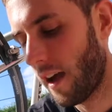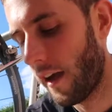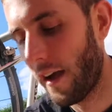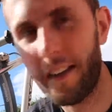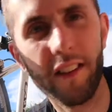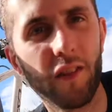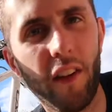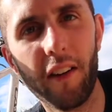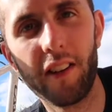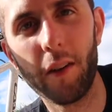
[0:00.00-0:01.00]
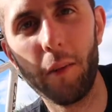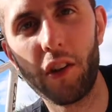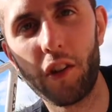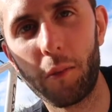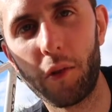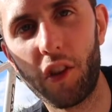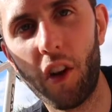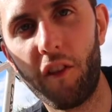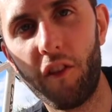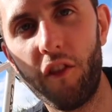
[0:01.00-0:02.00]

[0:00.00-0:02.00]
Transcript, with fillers: And it's very similar to some stuff